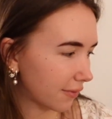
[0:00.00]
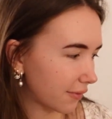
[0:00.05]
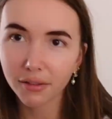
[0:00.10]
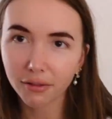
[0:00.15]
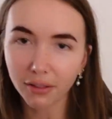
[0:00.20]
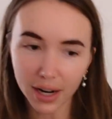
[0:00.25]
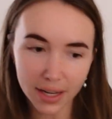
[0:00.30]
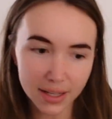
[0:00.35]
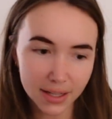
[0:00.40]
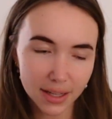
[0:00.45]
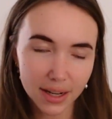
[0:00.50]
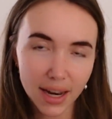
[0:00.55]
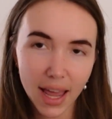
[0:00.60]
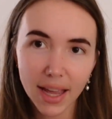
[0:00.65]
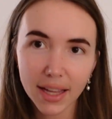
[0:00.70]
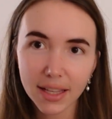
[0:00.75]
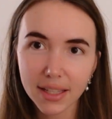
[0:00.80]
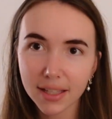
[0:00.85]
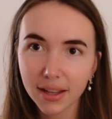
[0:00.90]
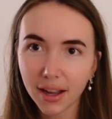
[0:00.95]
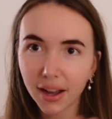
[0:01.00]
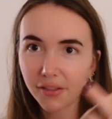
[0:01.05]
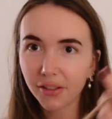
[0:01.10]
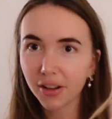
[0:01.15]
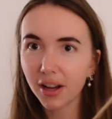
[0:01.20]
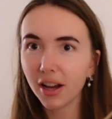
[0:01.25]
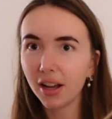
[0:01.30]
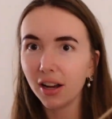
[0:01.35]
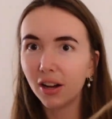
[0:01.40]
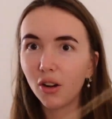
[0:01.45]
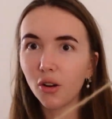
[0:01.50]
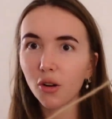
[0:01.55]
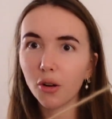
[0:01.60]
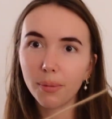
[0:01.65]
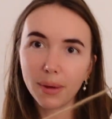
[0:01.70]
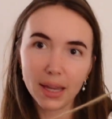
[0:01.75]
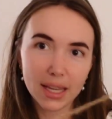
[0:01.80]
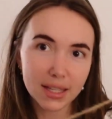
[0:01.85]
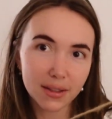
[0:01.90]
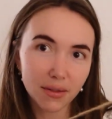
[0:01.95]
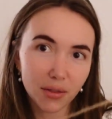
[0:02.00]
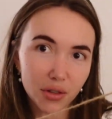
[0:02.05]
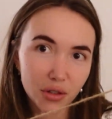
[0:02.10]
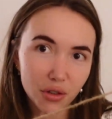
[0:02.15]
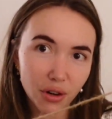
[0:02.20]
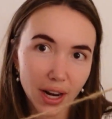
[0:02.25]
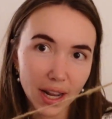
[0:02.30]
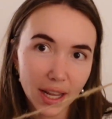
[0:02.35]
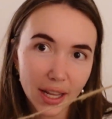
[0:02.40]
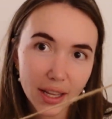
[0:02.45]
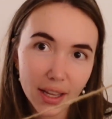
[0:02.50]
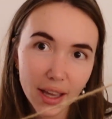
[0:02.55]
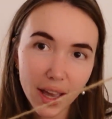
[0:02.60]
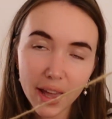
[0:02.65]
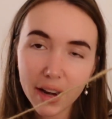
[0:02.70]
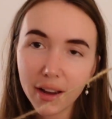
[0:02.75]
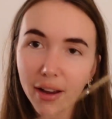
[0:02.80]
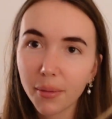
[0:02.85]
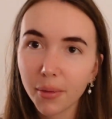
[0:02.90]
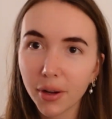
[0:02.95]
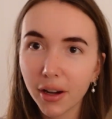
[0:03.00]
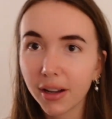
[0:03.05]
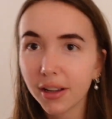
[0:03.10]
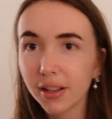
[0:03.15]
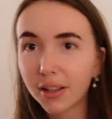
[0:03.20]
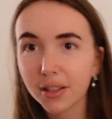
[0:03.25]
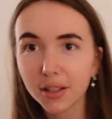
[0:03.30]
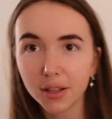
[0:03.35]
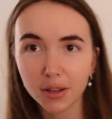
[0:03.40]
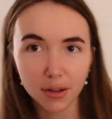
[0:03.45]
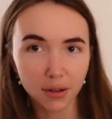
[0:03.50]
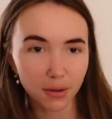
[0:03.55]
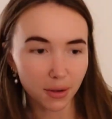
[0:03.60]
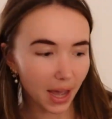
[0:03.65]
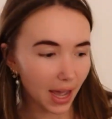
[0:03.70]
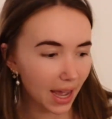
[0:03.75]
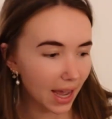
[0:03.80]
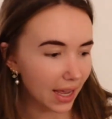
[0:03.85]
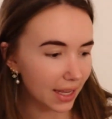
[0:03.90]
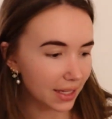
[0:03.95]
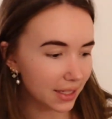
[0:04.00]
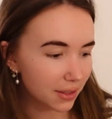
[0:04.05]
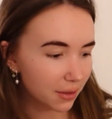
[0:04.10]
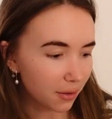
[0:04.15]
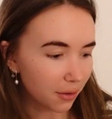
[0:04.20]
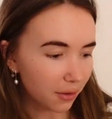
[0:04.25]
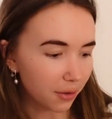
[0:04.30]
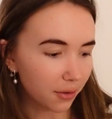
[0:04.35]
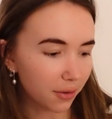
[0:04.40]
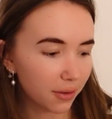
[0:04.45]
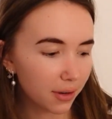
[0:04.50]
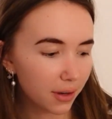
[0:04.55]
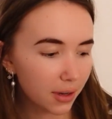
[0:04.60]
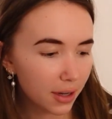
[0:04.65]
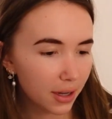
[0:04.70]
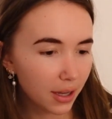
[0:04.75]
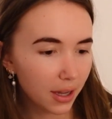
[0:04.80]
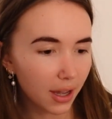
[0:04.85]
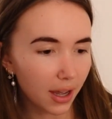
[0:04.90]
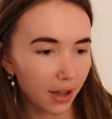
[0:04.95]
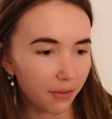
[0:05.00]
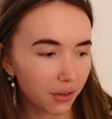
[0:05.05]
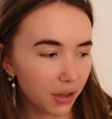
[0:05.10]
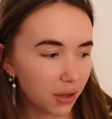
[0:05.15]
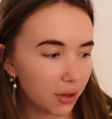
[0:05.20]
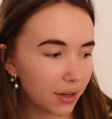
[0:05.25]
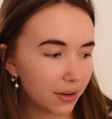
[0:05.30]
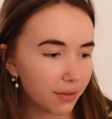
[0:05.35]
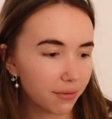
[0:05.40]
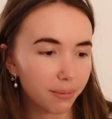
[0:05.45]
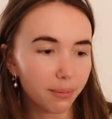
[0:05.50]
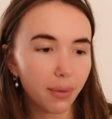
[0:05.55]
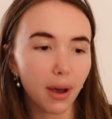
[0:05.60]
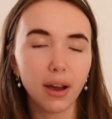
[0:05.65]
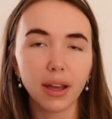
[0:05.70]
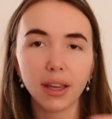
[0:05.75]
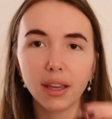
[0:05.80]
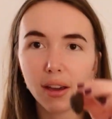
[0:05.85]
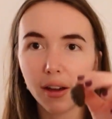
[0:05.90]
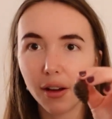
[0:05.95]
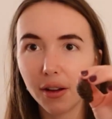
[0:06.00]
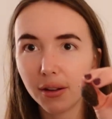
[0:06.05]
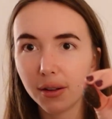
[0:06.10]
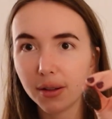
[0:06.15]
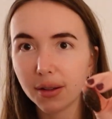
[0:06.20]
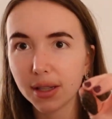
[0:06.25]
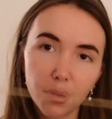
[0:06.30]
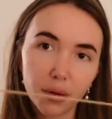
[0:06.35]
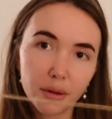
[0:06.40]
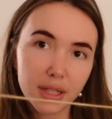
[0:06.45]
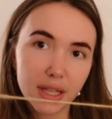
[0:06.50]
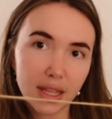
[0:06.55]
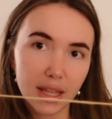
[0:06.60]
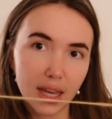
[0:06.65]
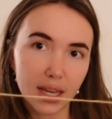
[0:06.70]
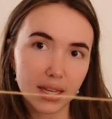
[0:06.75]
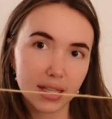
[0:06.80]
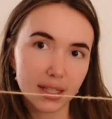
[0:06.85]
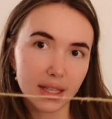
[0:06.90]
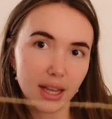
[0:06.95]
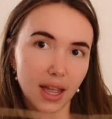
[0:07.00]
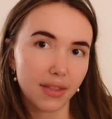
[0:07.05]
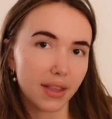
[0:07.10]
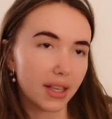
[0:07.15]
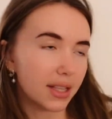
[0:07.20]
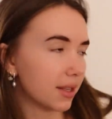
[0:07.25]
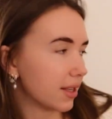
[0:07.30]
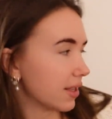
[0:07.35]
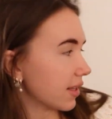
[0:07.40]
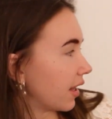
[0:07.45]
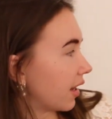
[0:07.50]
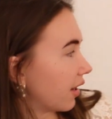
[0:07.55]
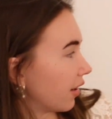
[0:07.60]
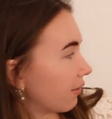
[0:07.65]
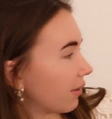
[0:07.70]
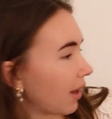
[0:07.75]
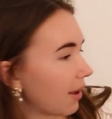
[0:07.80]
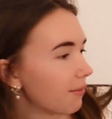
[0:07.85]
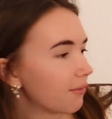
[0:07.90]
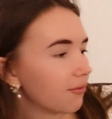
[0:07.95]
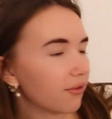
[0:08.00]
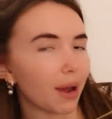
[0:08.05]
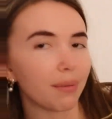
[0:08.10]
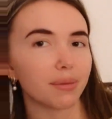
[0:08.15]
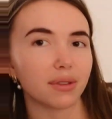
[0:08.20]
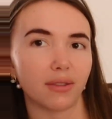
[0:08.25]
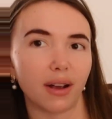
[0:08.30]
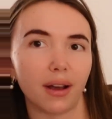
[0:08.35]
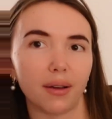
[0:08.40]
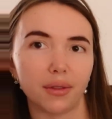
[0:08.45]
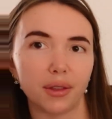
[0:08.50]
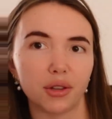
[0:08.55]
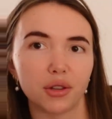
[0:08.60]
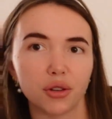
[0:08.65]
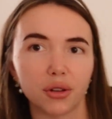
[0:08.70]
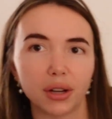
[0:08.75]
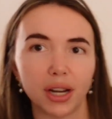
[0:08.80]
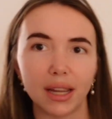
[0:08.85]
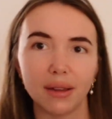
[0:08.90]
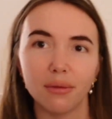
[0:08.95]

Right, so next I've cut a long piece of string and I'm going to add on a few different pine cones onto this, and this is going to get wrapped around the tree.